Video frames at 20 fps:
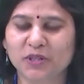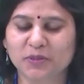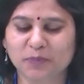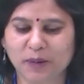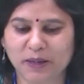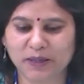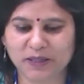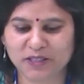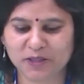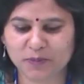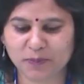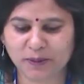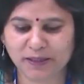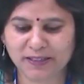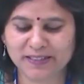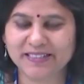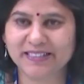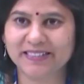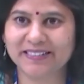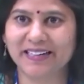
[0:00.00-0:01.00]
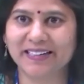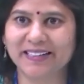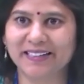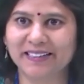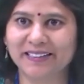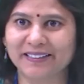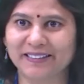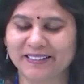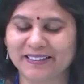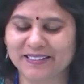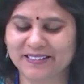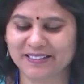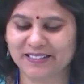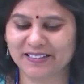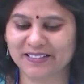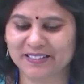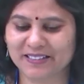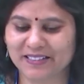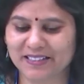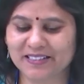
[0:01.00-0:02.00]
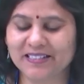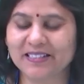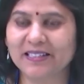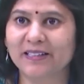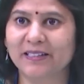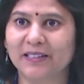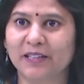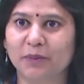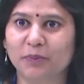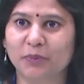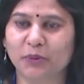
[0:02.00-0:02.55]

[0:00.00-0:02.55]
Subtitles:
participants attending this distance learning